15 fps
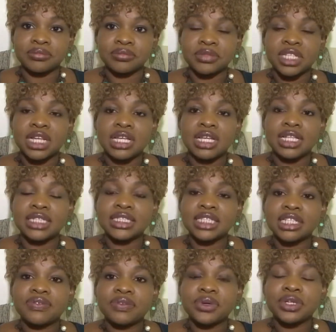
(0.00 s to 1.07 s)
Let's say,
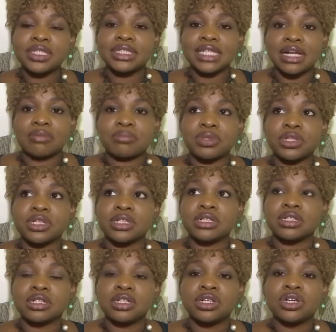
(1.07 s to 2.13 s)
for example,
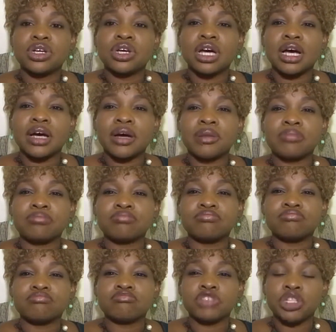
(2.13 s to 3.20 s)

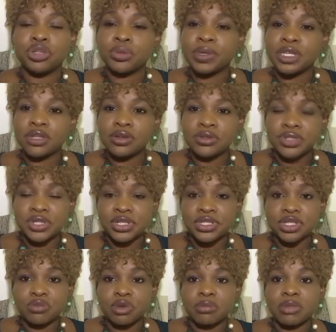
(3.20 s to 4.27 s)
when you go to the
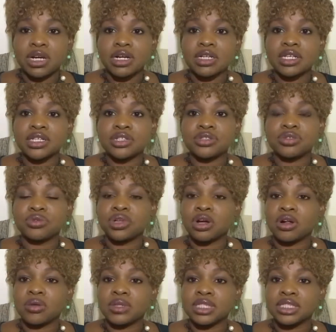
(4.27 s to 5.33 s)
supermarket, you would
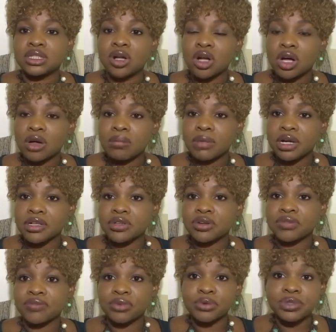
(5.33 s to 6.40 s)
always stock up on your
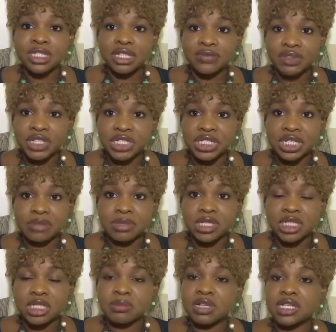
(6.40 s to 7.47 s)
fruits and
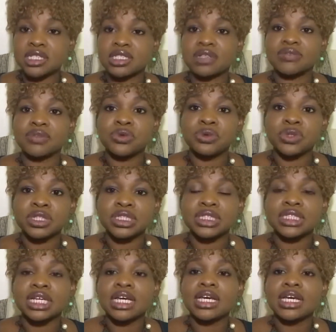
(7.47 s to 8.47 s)
vegetables because, of course,